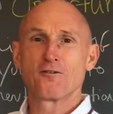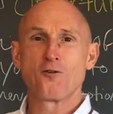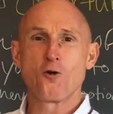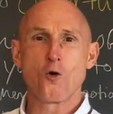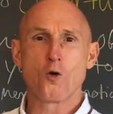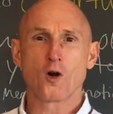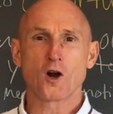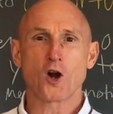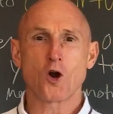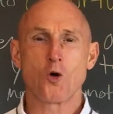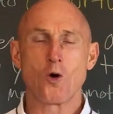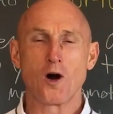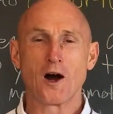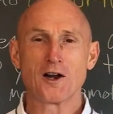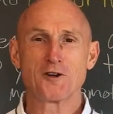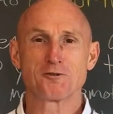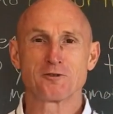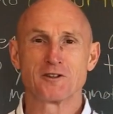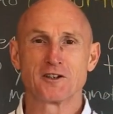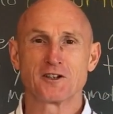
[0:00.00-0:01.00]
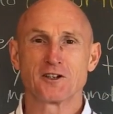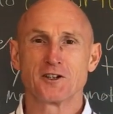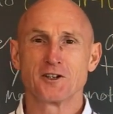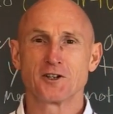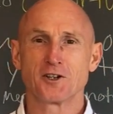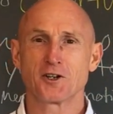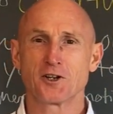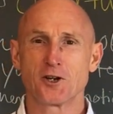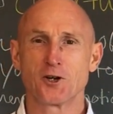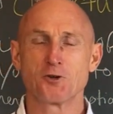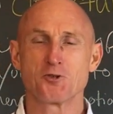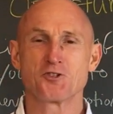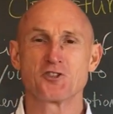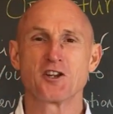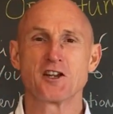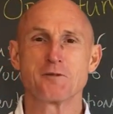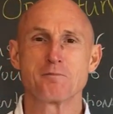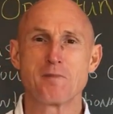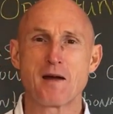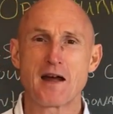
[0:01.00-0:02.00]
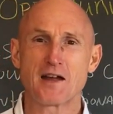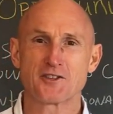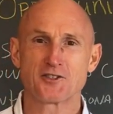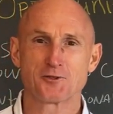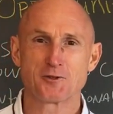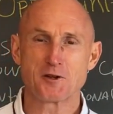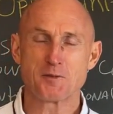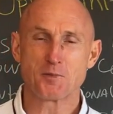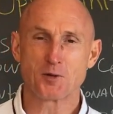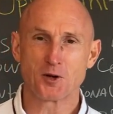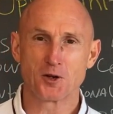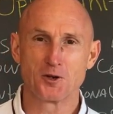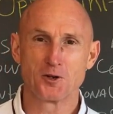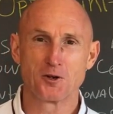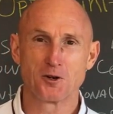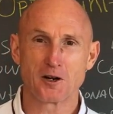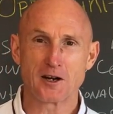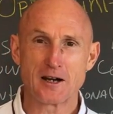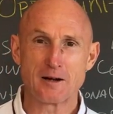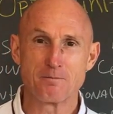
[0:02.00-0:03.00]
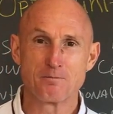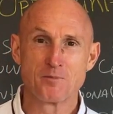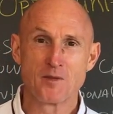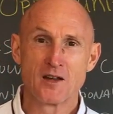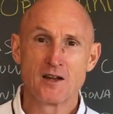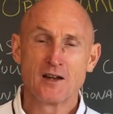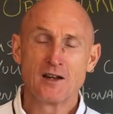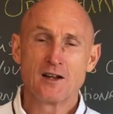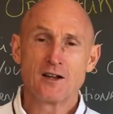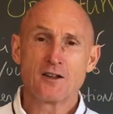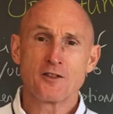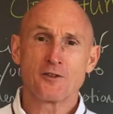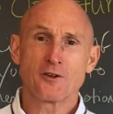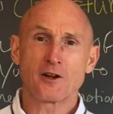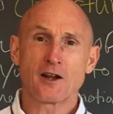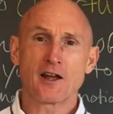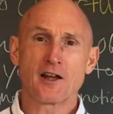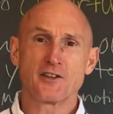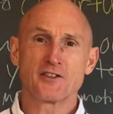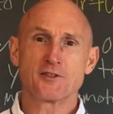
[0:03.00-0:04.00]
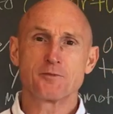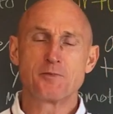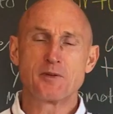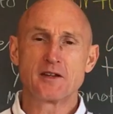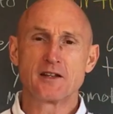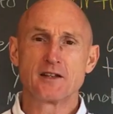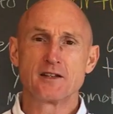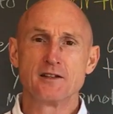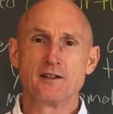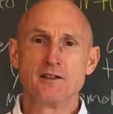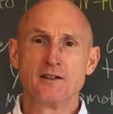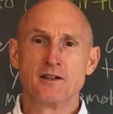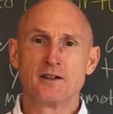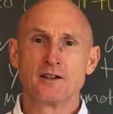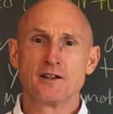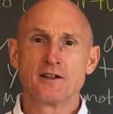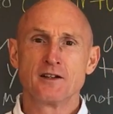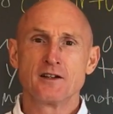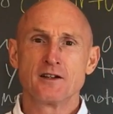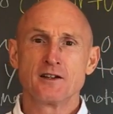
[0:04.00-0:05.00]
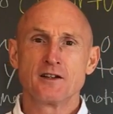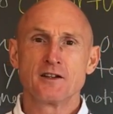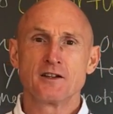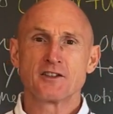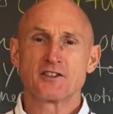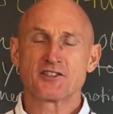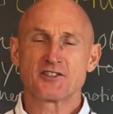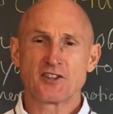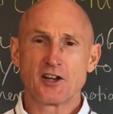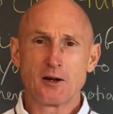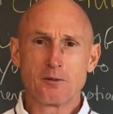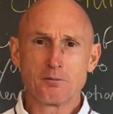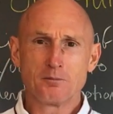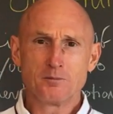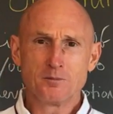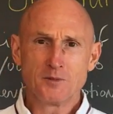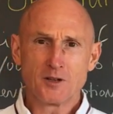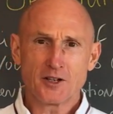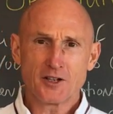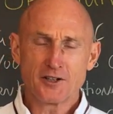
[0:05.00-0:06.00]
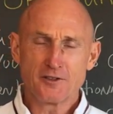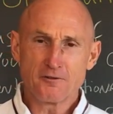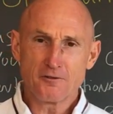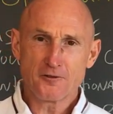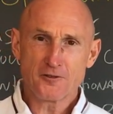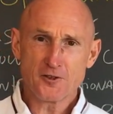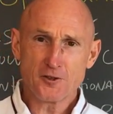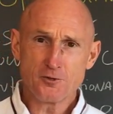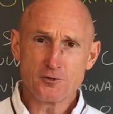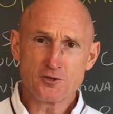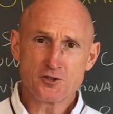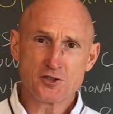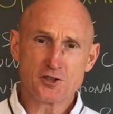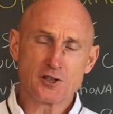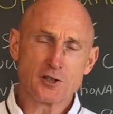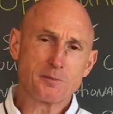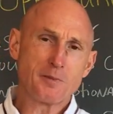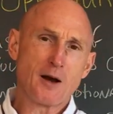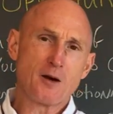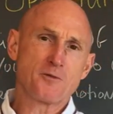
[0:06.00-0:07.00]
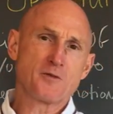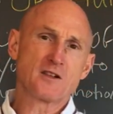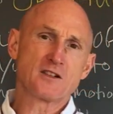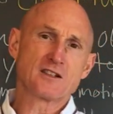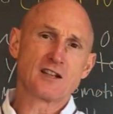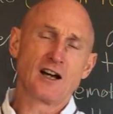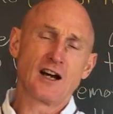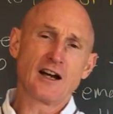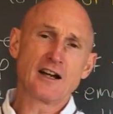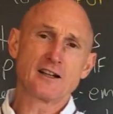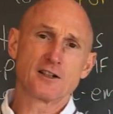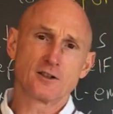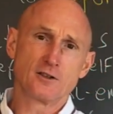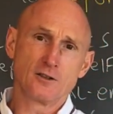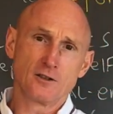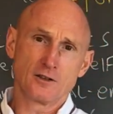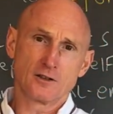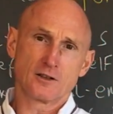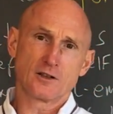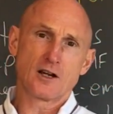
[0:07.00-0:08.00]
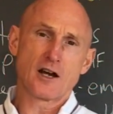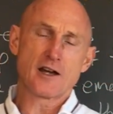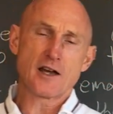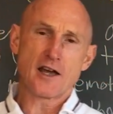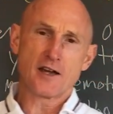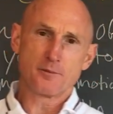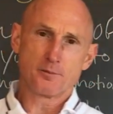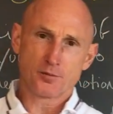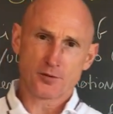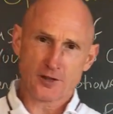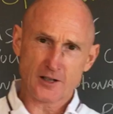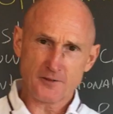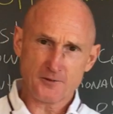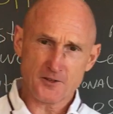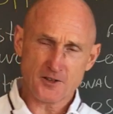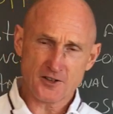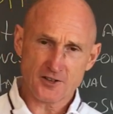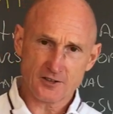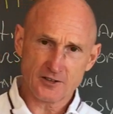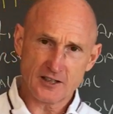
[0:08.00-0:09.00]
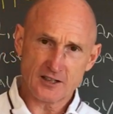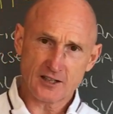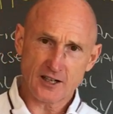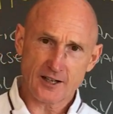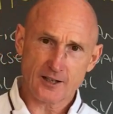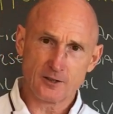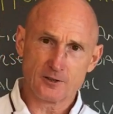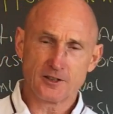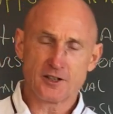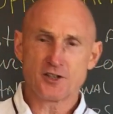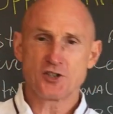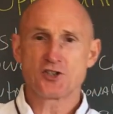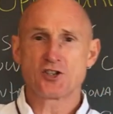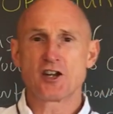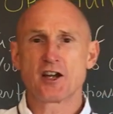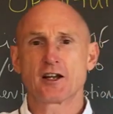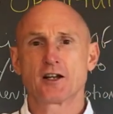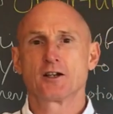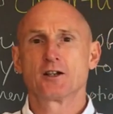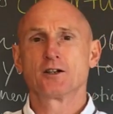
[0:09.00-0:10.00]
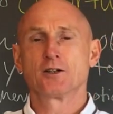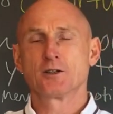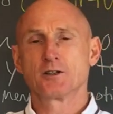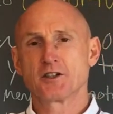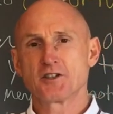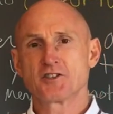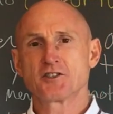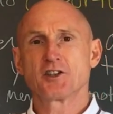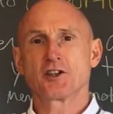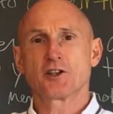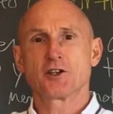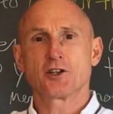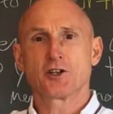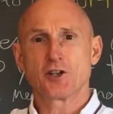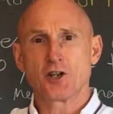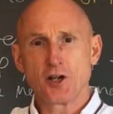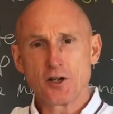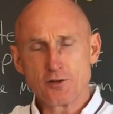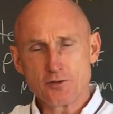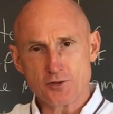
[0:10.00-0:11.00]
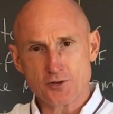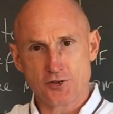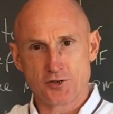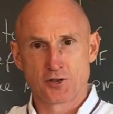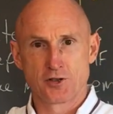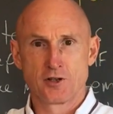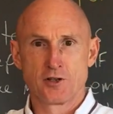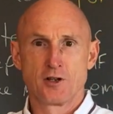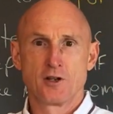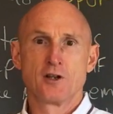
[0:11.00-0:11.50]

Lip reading: 4-Quadrant Coaching Mastery Program. There has been some confusion about the title. I had previously titled it CHEK Holistic Coach